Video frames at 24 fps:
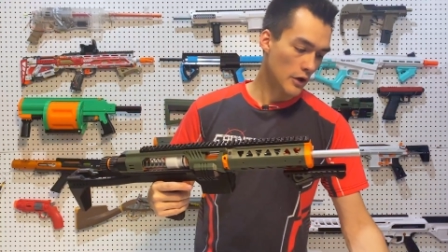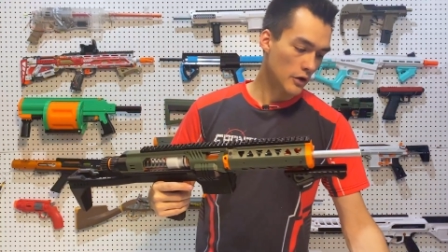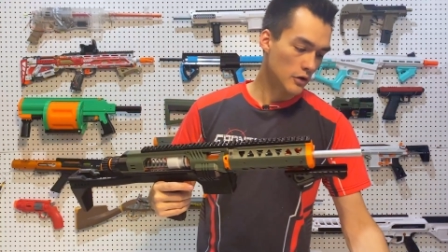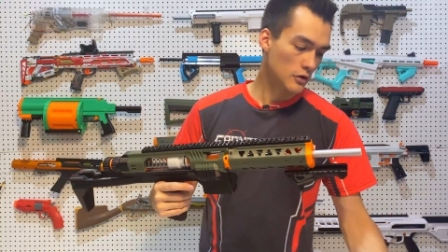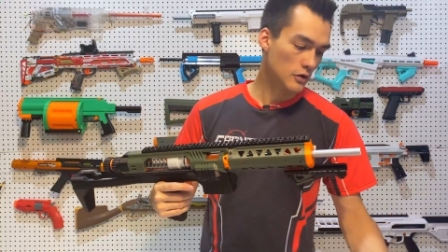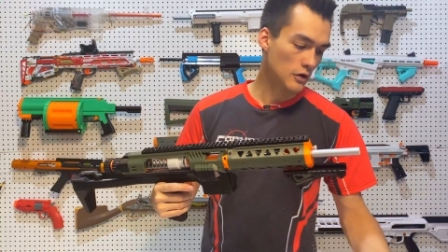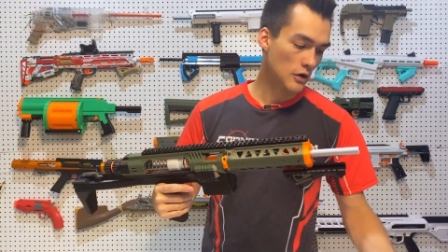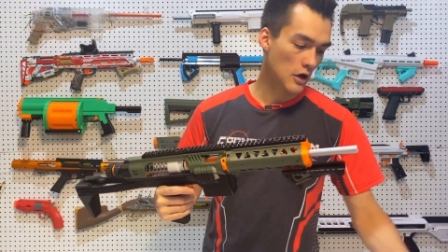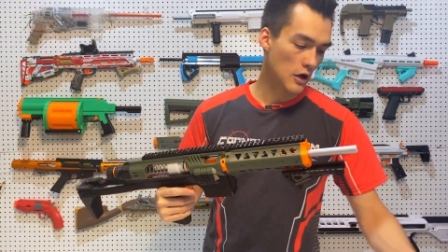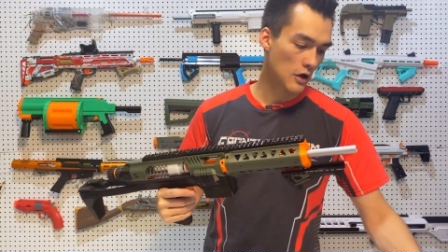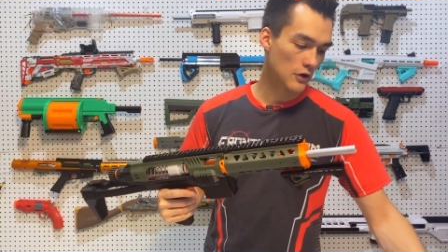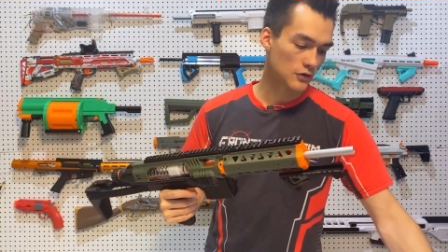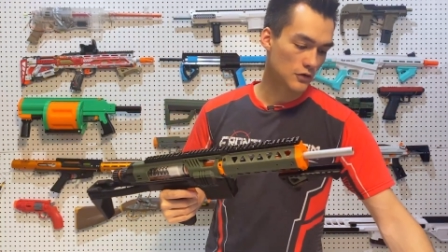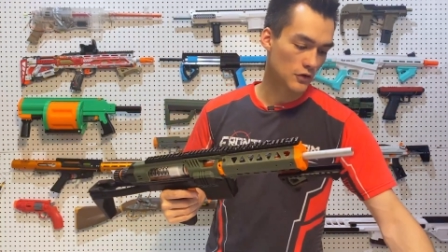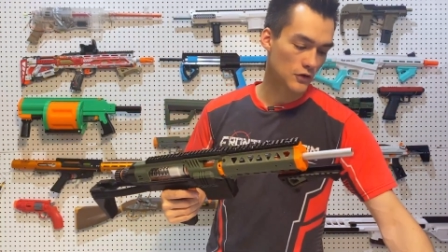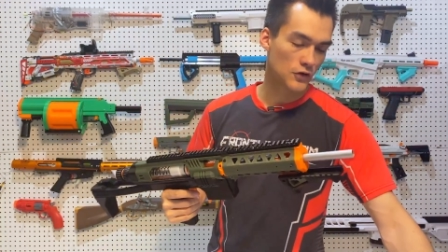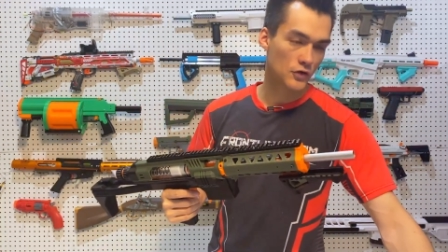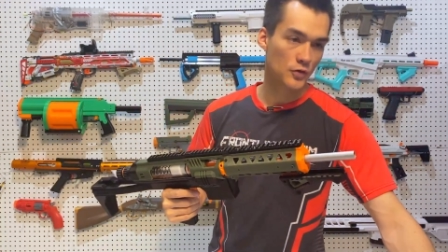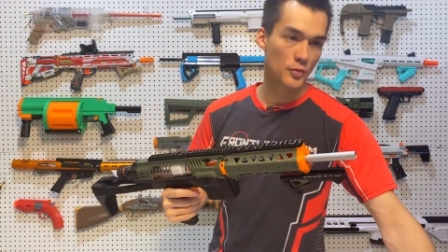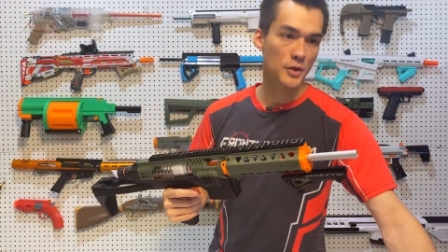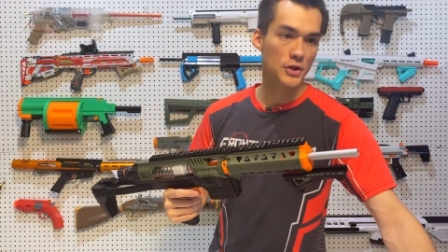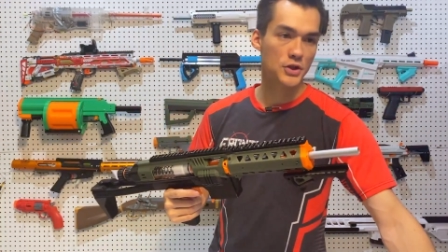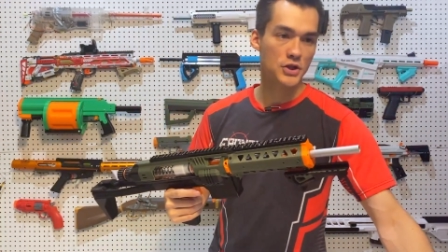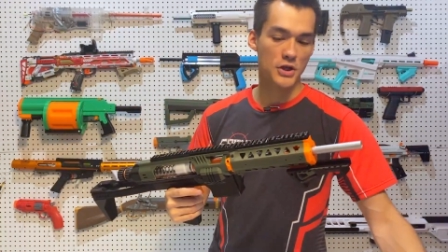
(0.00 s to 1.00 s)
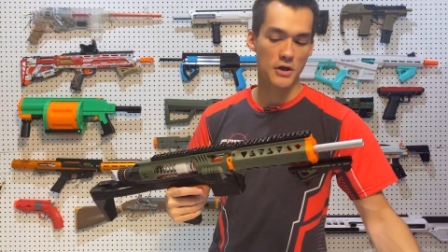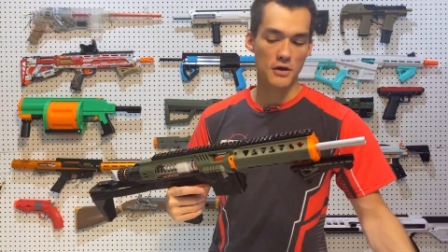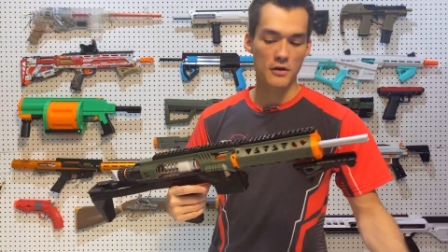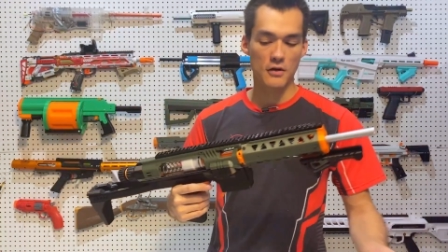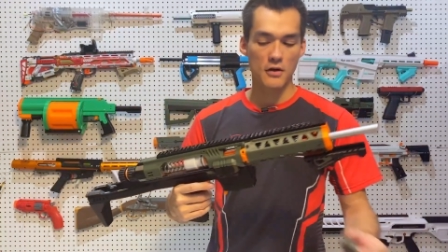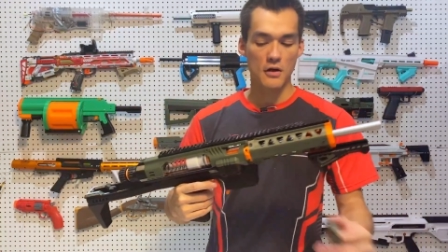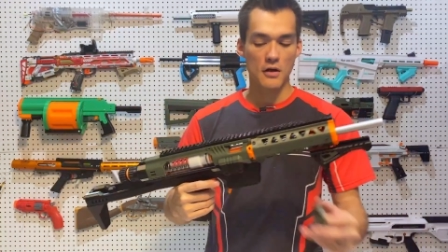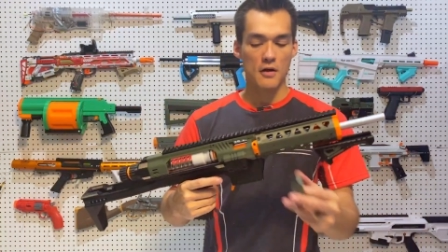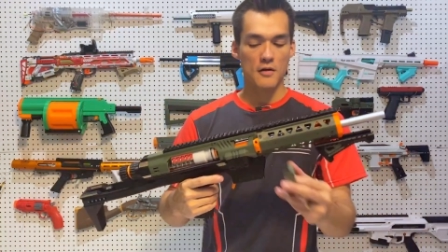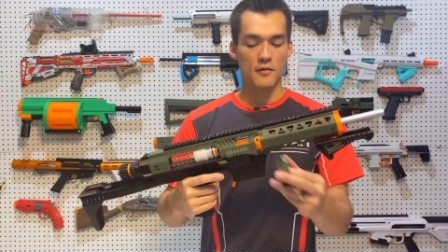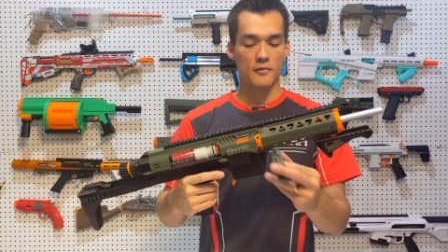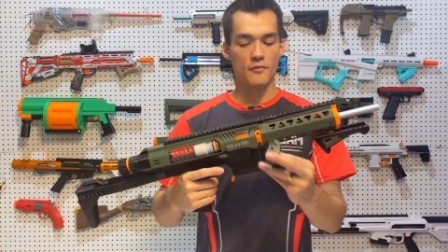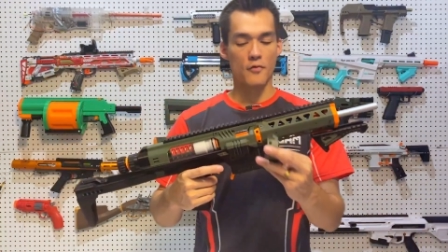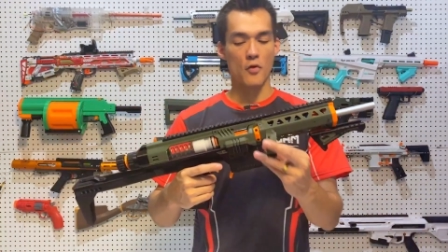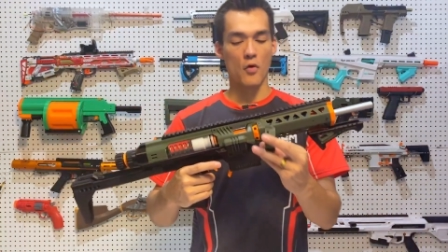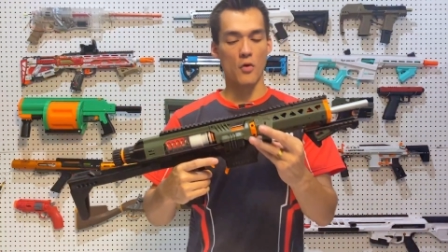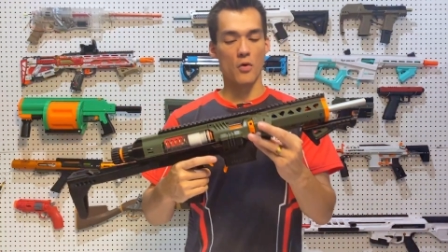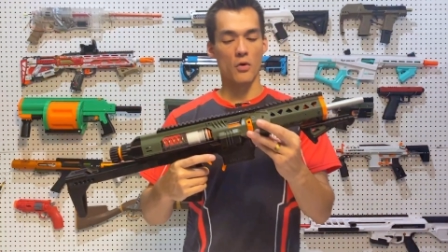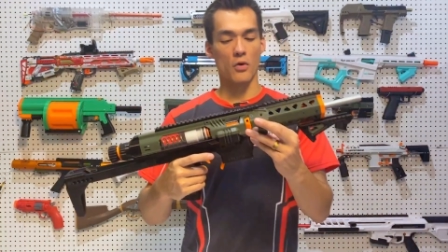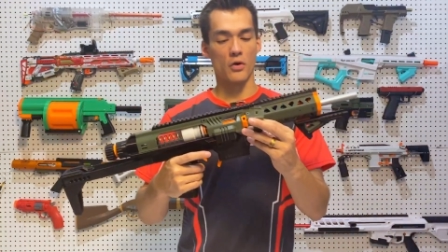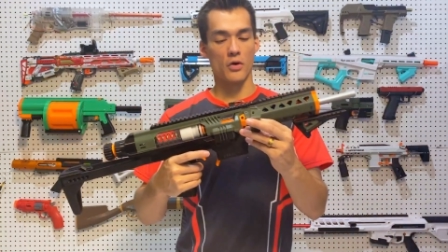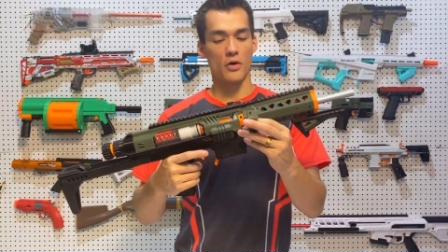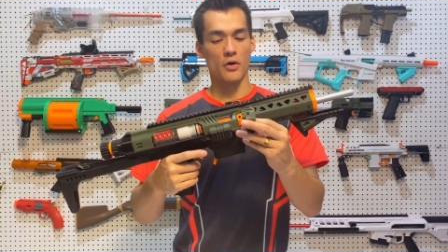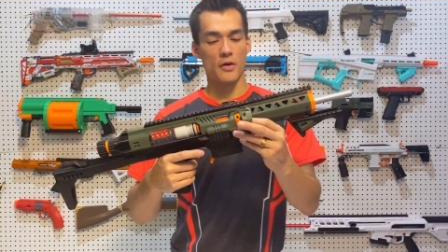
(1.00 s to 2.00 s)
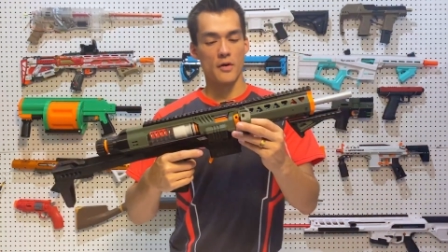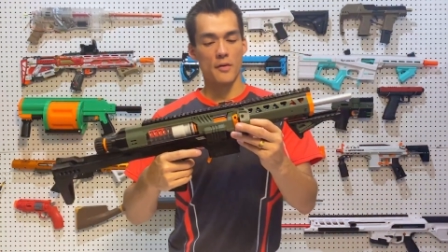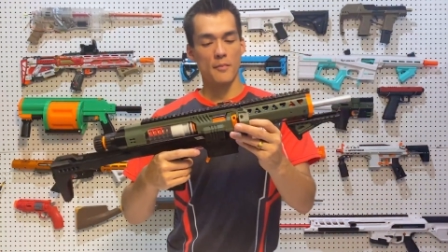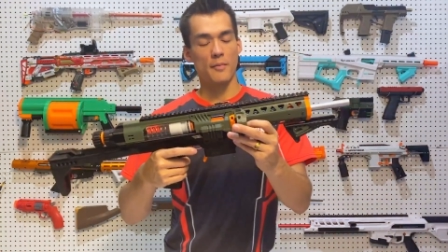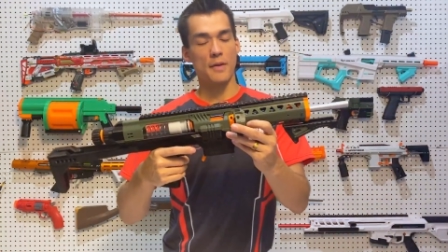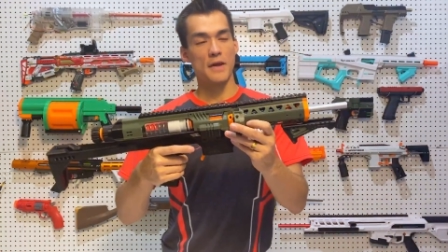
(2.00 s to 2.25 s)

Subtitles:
You can also switch it for